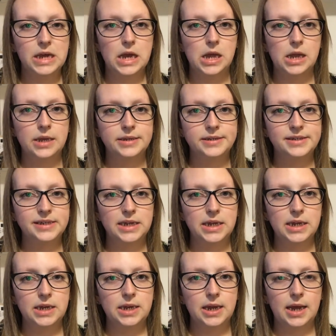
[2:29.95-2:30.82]
and
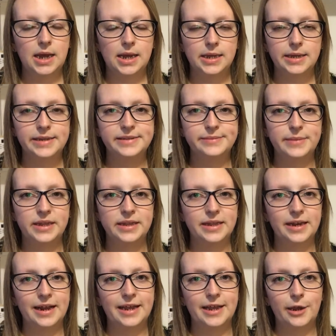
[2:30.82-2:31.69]
it has
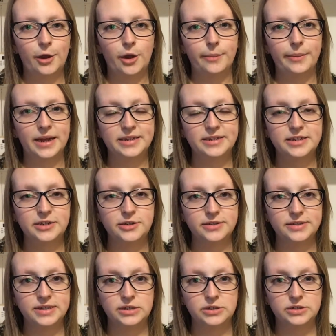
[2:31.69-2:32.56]
meant that I can go back to
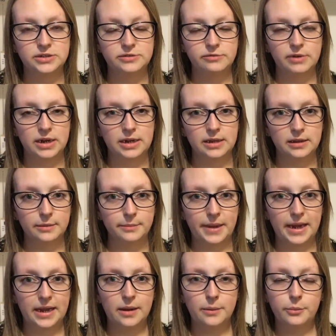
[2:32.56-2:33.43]
using just regular
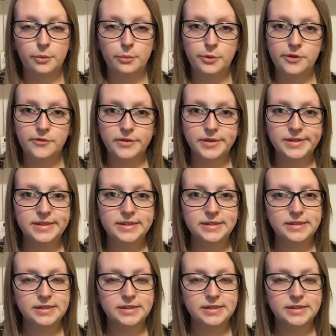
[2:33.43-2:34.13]
makeup removers